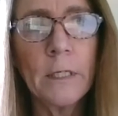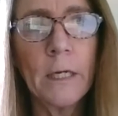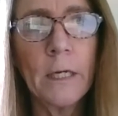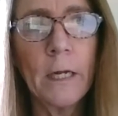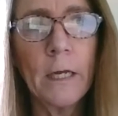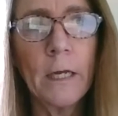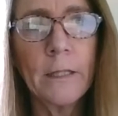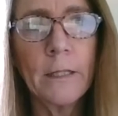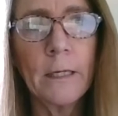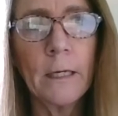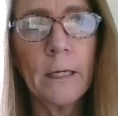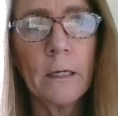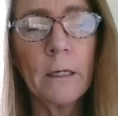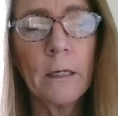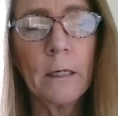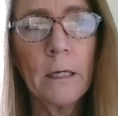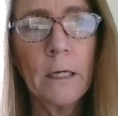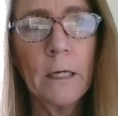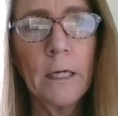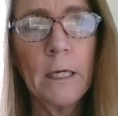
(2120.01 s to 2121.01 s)
And I think
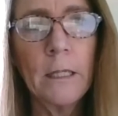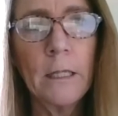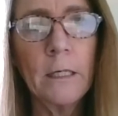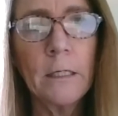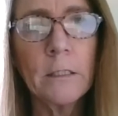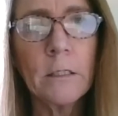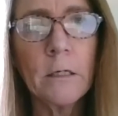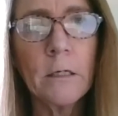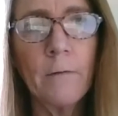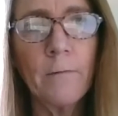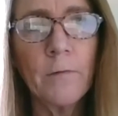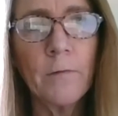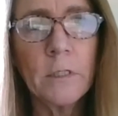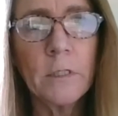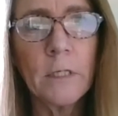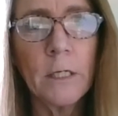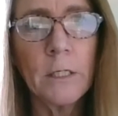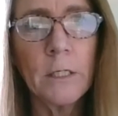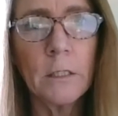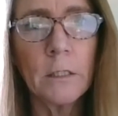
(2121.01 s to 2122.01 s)
in these
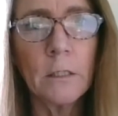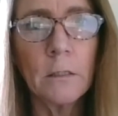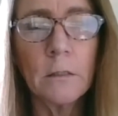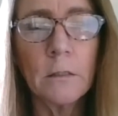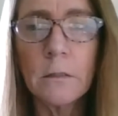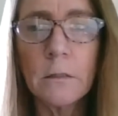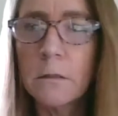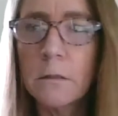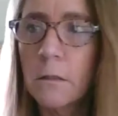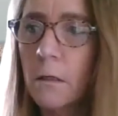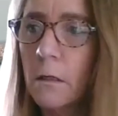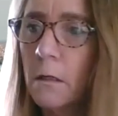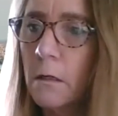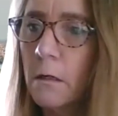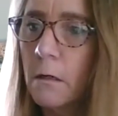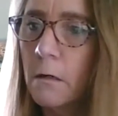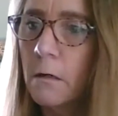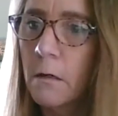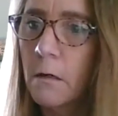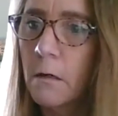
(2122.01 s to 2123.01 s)
conversations,
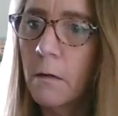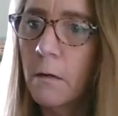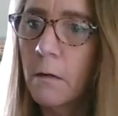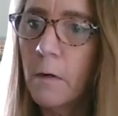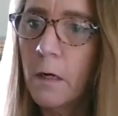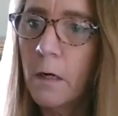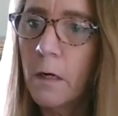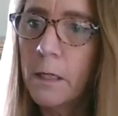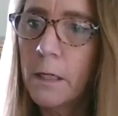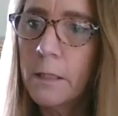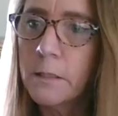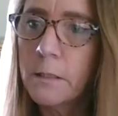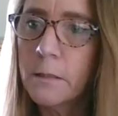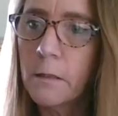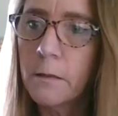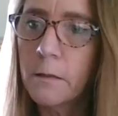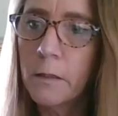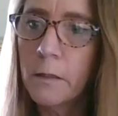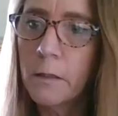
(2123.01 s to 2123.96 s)
I guess,